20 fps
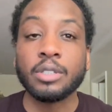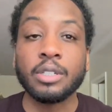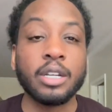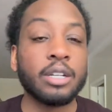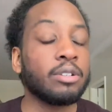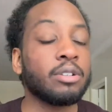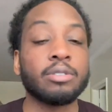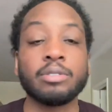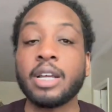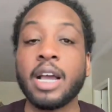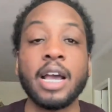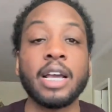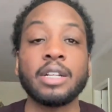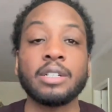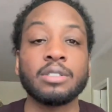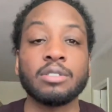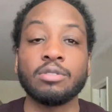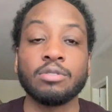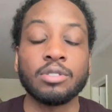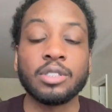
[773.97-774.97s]
And they're
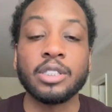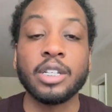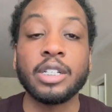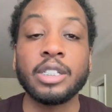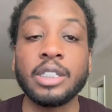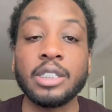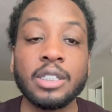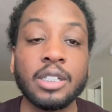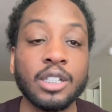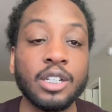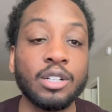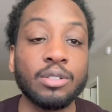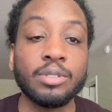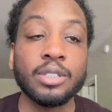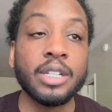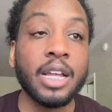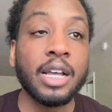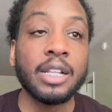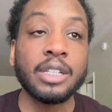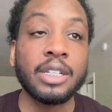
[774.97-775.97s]
not, you know what I'm saying? These clubs
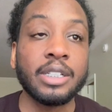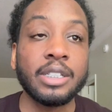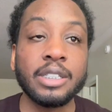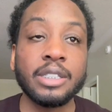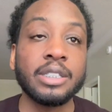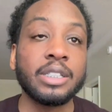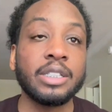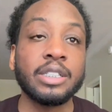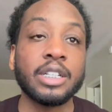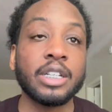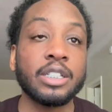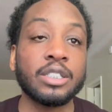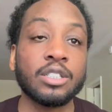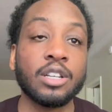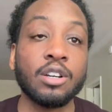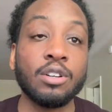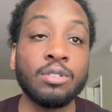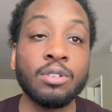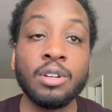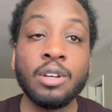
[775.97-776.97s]
are not letting these DJs
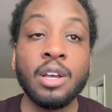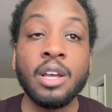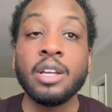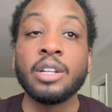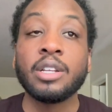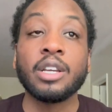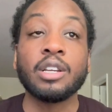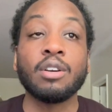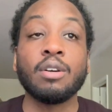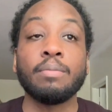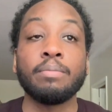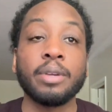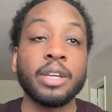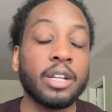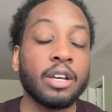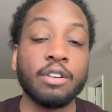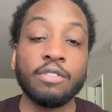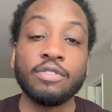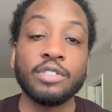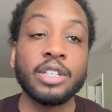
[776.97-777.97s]
go. They're going to be
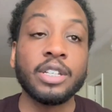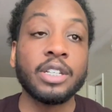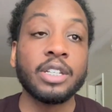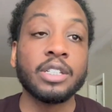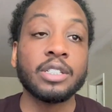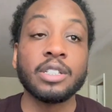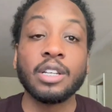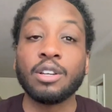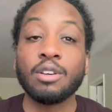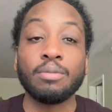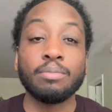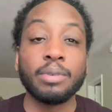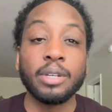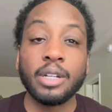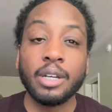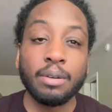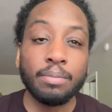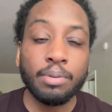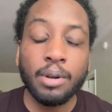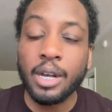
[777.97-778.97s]
there for years. They're going to be
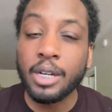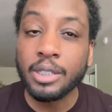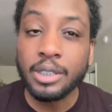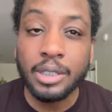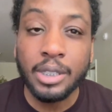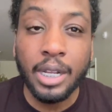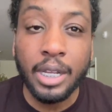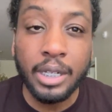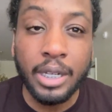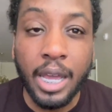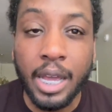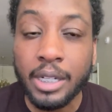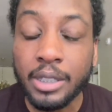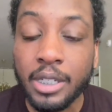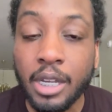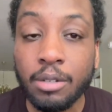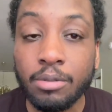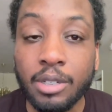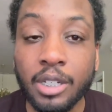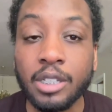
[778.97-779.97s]
there probably until they die
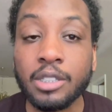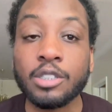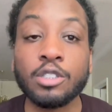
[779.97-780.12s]
type thing.